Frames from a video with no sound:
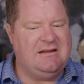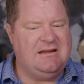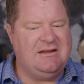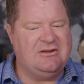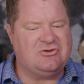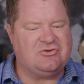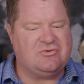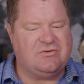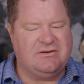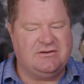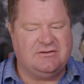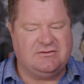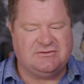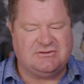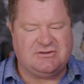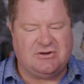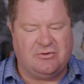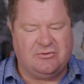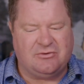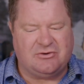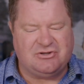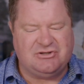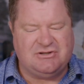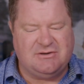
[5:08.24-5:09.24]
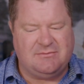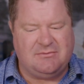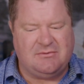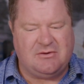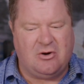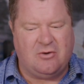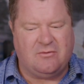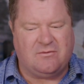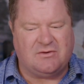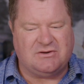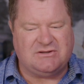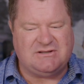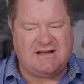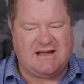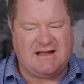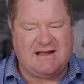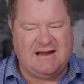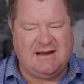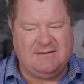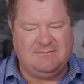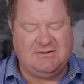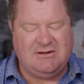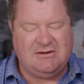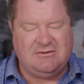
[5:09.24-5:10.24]
Israel's ownership over
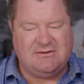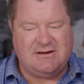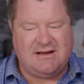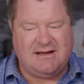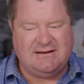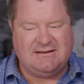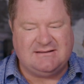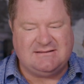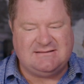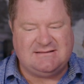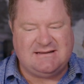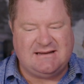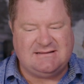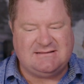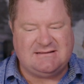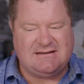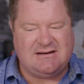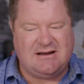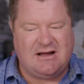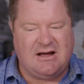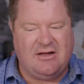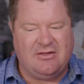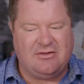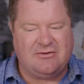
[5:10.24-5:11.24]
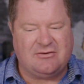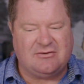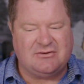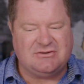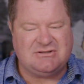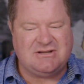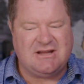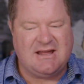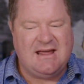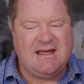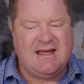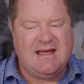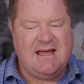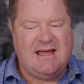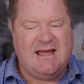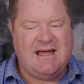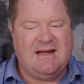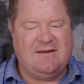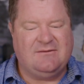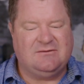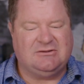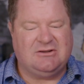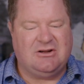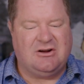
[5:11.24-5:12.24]
time. The United States and others
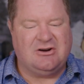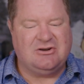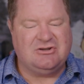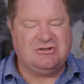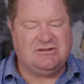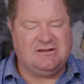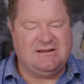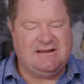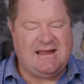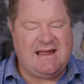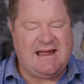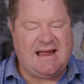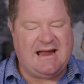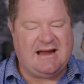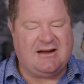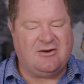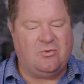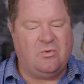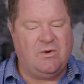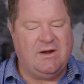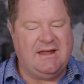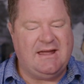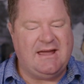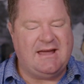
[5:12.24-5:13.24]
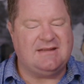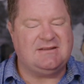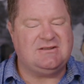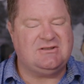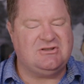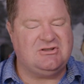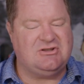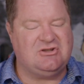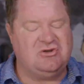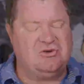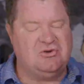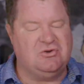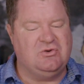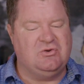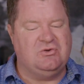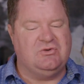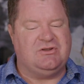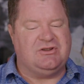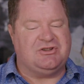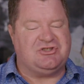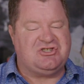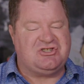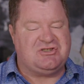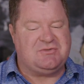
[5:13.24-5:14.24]
have largely acquiesced to
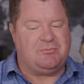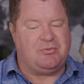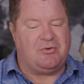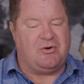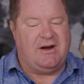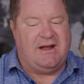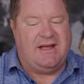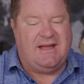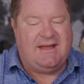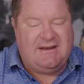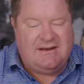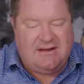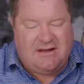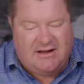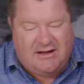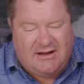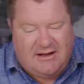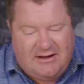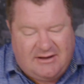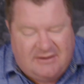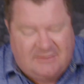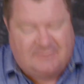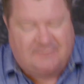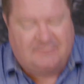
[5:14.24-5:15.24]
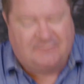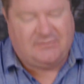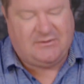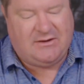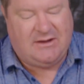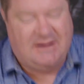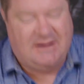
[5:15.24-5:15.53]
the spread of